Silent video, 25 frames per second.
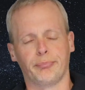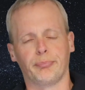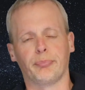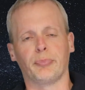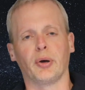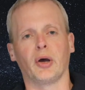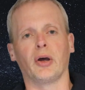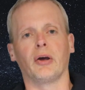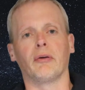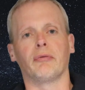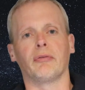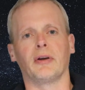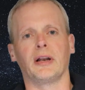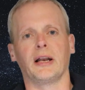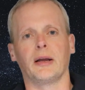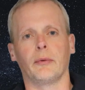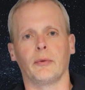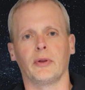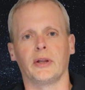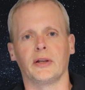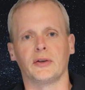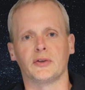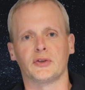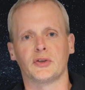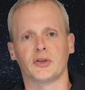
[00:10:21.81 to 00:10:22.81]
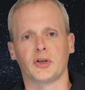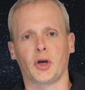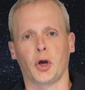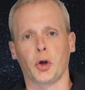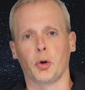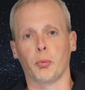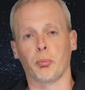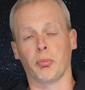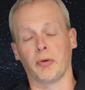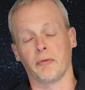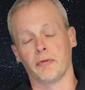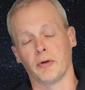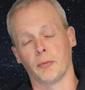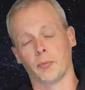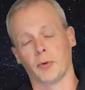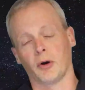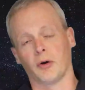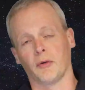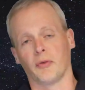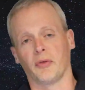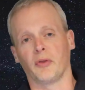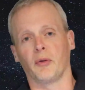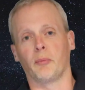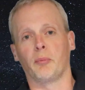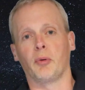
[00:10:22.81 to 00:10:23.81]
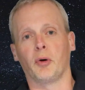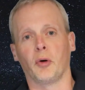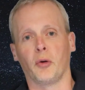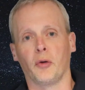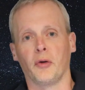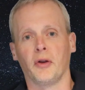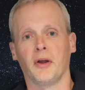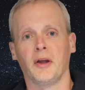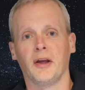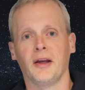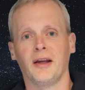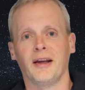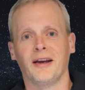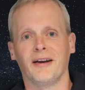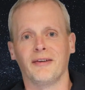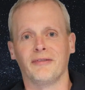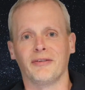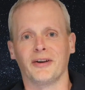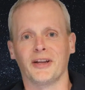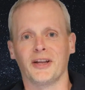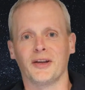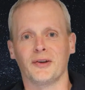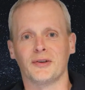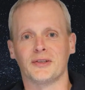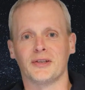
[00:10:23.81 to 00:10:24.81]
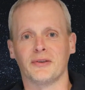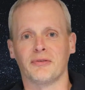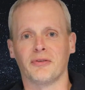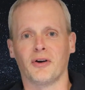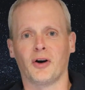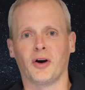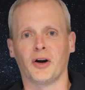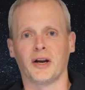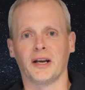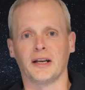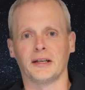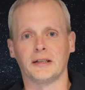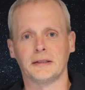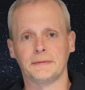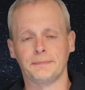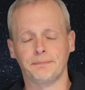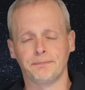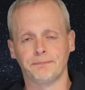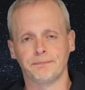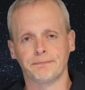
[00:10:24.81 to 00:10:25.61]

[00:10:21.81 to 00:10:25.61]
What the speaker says: perfectly within scope, if you pardon the pun, for you to find.